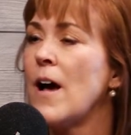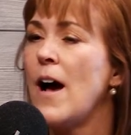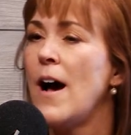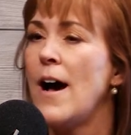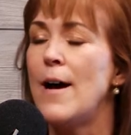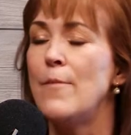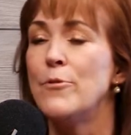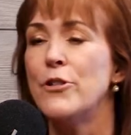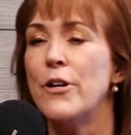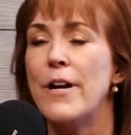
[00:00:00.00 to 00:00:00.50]

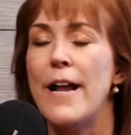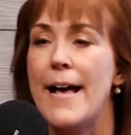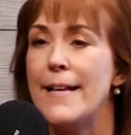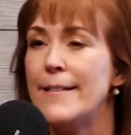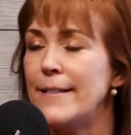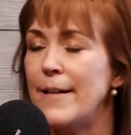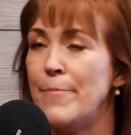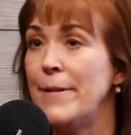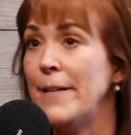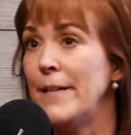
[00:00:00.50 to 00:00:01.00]
I'm sure it
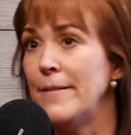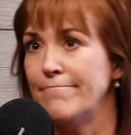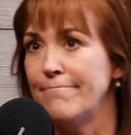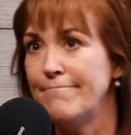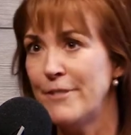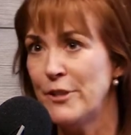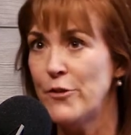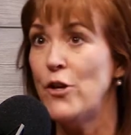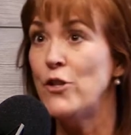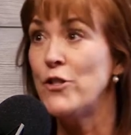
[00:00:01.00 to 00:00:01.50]
has. I mean,
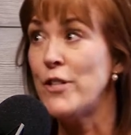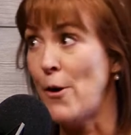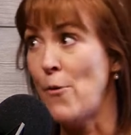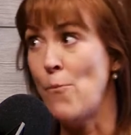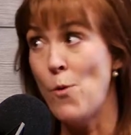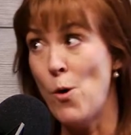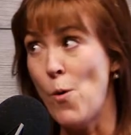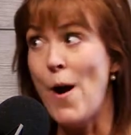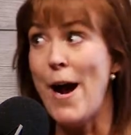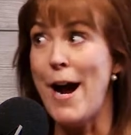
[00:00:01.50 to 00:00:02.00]
as far as
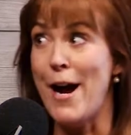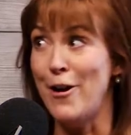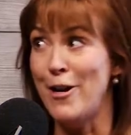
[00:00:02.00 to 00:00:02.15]
I'm aware,